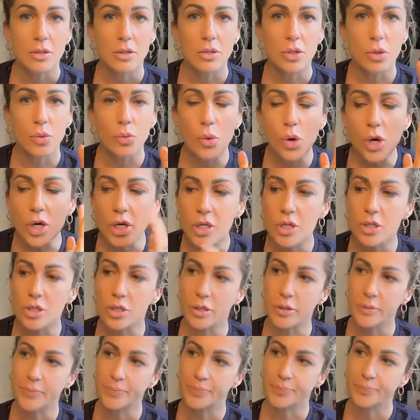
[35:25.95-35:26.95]
So what
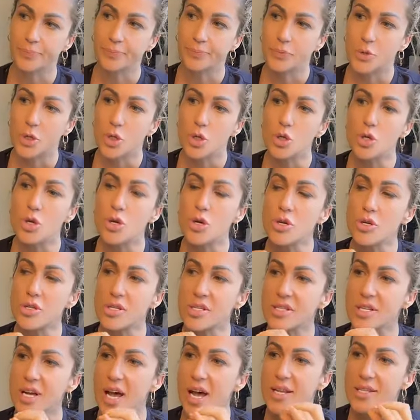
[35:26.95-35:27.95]
do? You
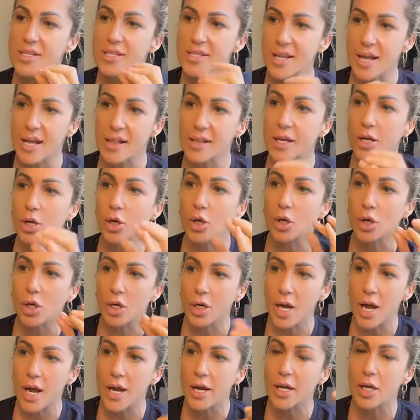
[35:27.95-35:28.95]
start selling,
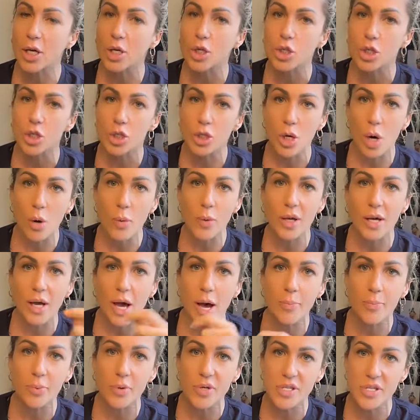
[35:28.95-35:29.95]
creating, showing
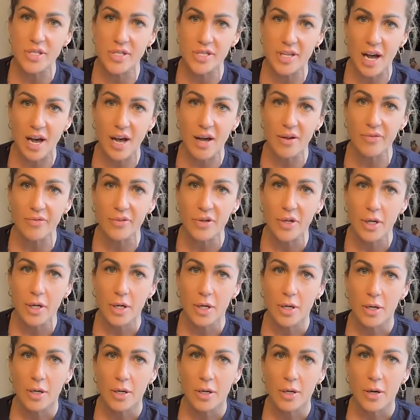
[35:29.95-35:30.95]
up with stuff
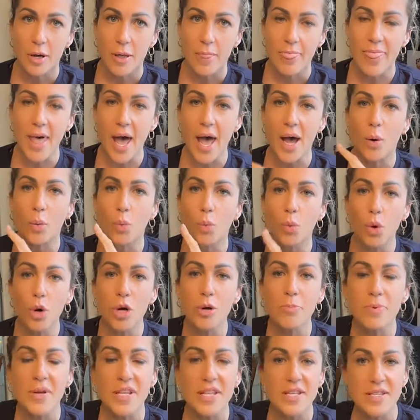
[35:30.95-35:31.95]
that
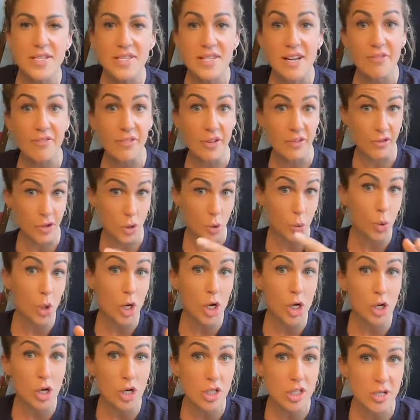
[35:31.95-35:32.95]
would be the stuff, if you
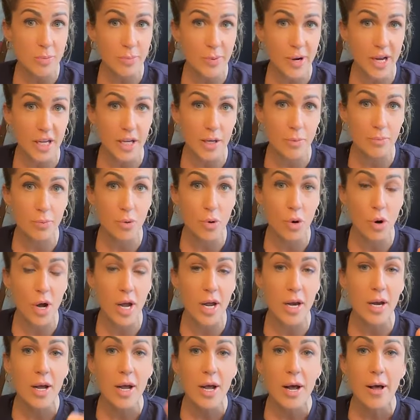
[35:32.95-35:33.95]
would have got to breaking
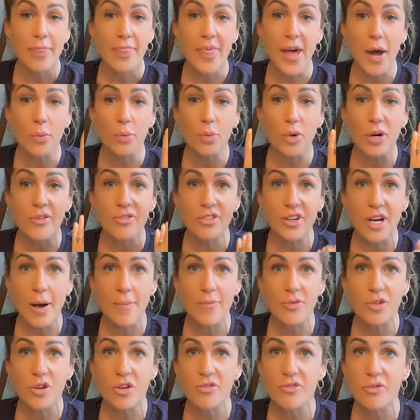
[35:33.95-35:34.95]
point, that would have
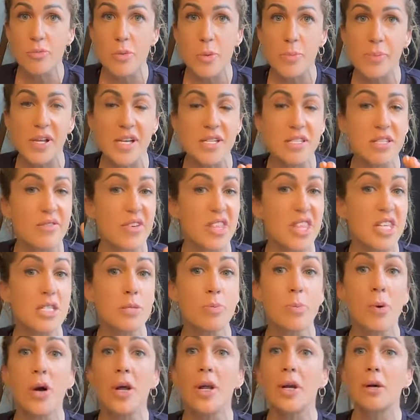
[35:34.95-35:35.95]
come through from a place of, at
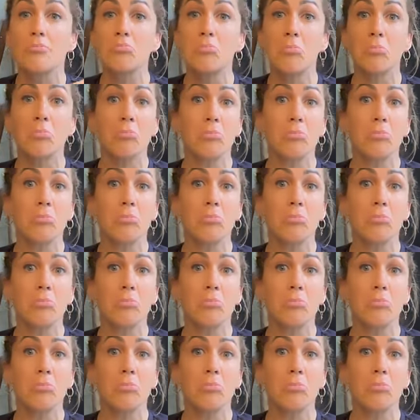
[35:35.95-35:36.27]
this point,